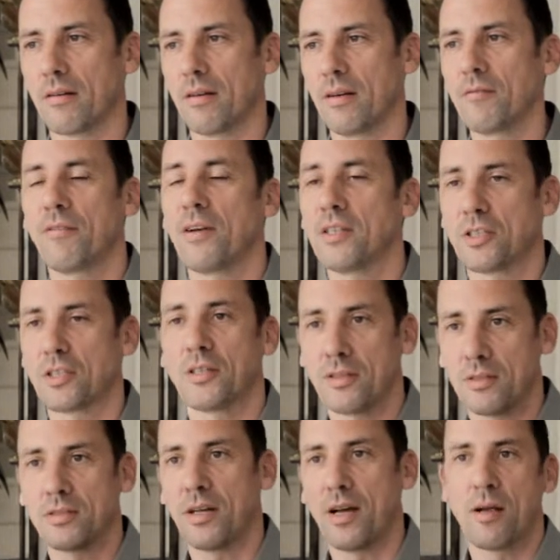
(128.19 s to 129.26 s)
adventure
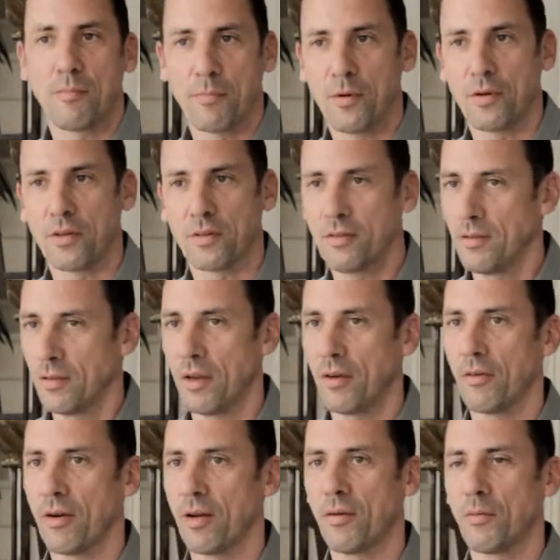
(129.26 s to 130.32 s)
type books. You
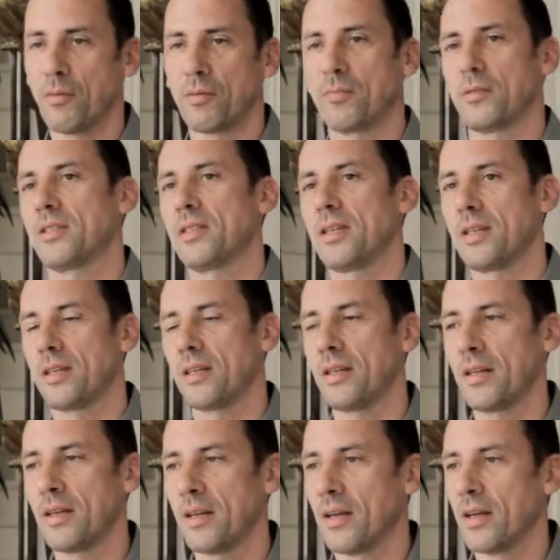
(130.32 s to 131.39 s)
know, I was
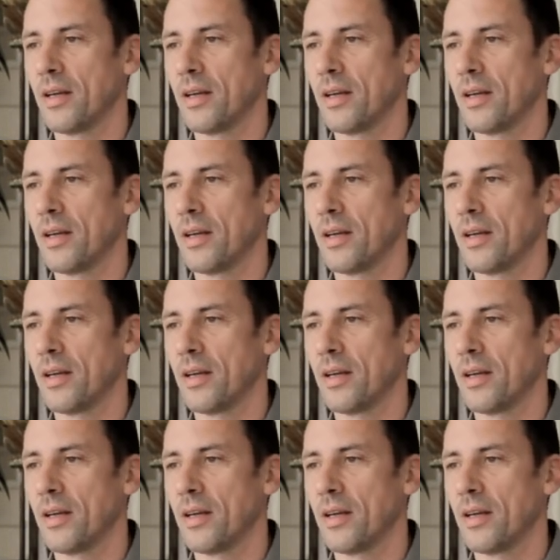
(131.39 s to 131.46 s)
particularly,